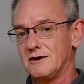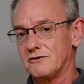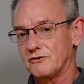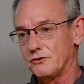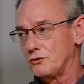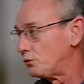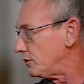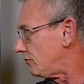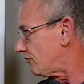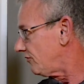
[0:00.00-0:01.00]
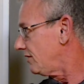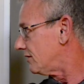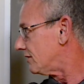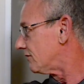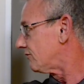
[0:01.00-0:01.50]
So when you see
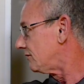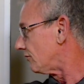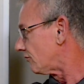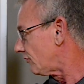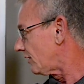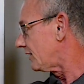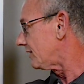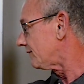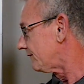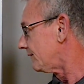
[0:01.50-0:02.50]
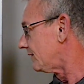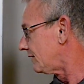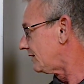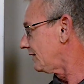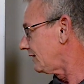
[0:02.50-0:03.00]
this in your graph
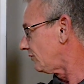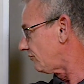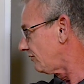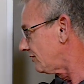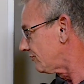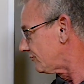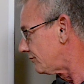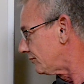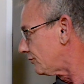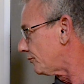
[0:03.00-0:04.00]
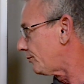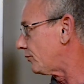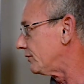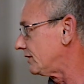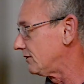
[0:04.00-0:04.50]
and you see this null
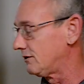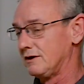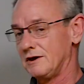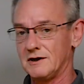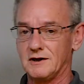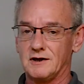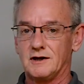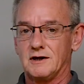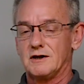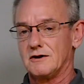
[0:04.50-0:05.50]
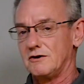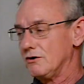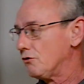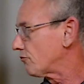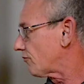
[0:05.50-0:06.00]
point,
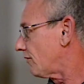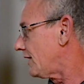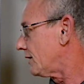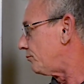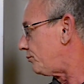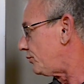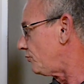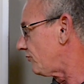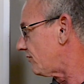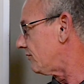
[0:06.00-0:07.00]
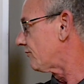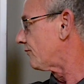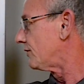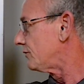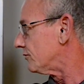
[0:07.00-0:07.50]
don't try to boost this
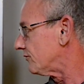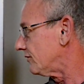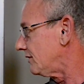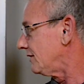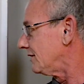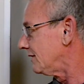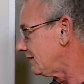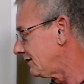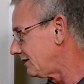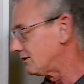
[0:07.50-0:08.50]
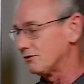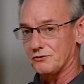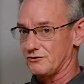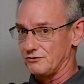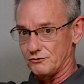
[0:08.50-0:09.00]
frequency,
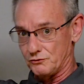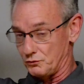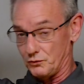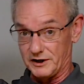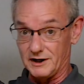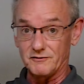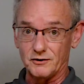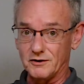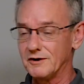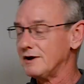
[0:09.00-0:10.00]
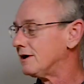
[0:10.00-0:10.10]
to whatever,